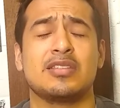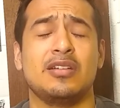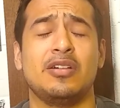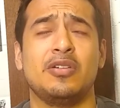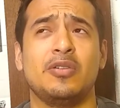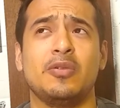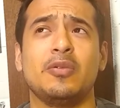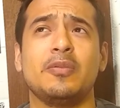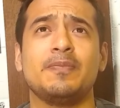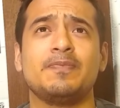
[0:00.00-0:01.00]

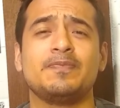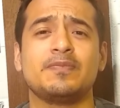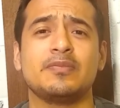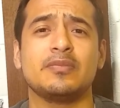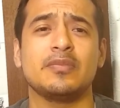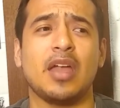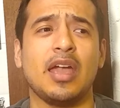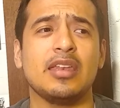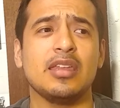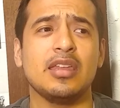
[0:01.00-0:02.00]
So
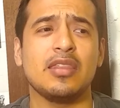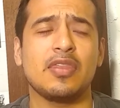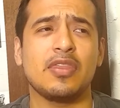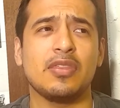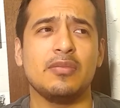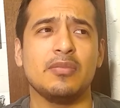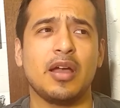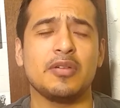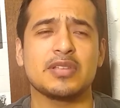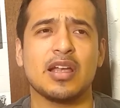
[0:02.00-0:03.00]
I
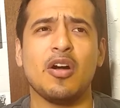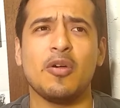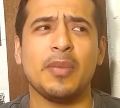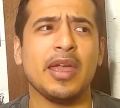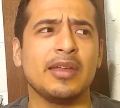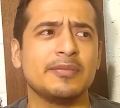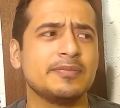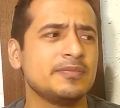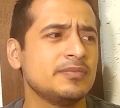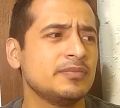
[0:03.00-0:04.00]
was like, oh man,
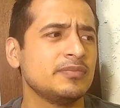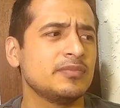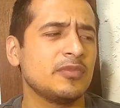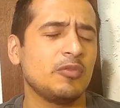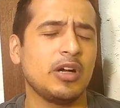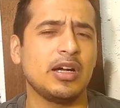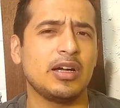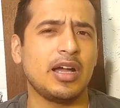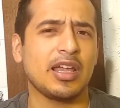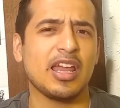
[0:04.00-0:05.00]

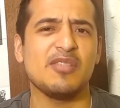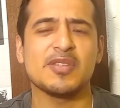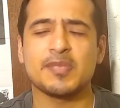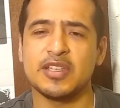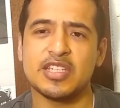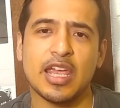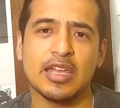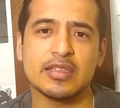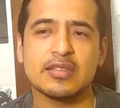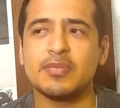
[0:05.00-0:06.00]
well, I kind of missed my
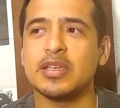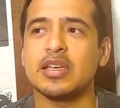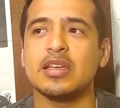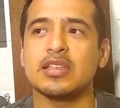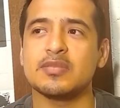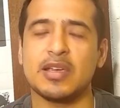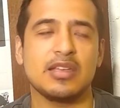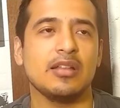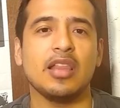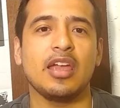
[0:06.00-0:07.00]
chance, because
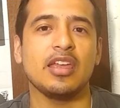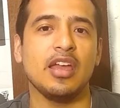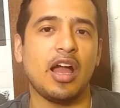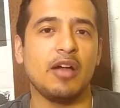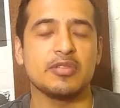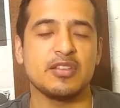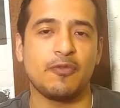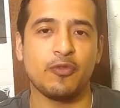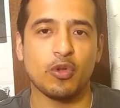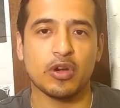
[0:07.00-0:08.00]
I was
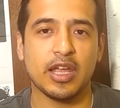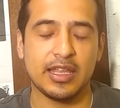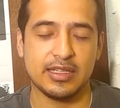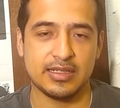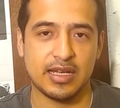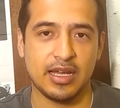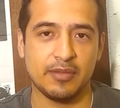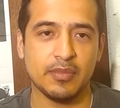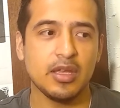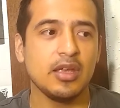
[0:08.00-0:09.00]
in Florida at the
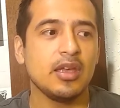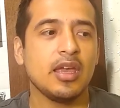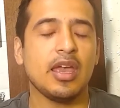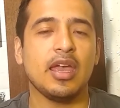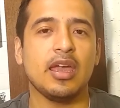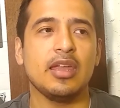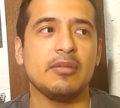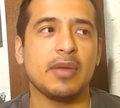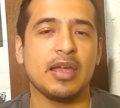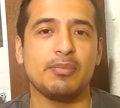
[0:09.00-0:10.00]
time,
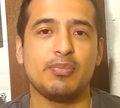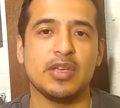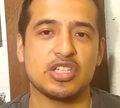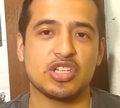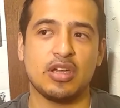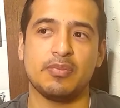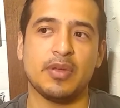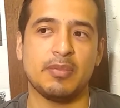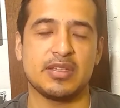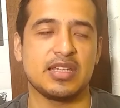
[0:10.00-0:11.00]
and my bishop
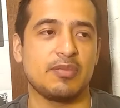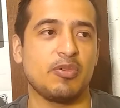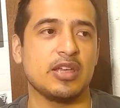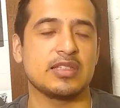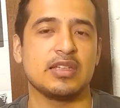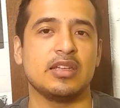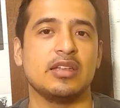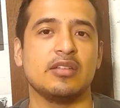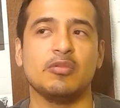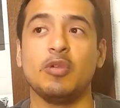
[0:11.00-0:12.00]
and my state
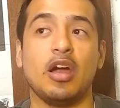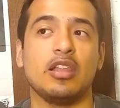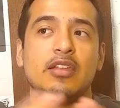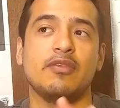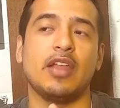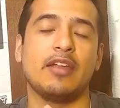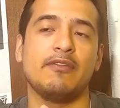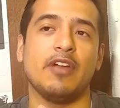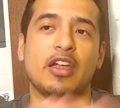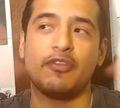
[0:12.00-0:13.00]
president, we all live
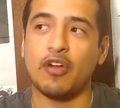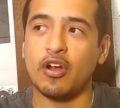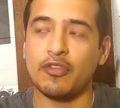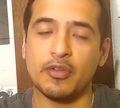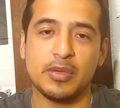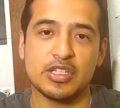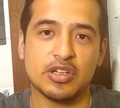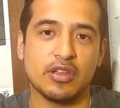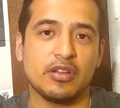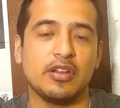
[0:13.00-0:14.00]
like very far from
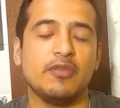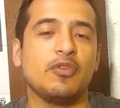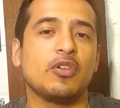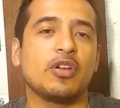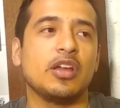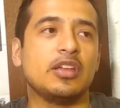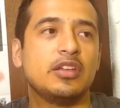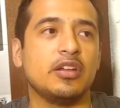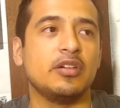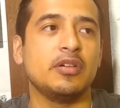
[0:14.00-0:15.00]
each other. In Florida,
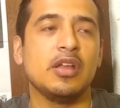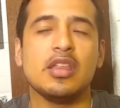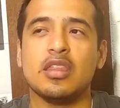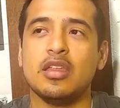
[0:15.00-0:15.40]
you know,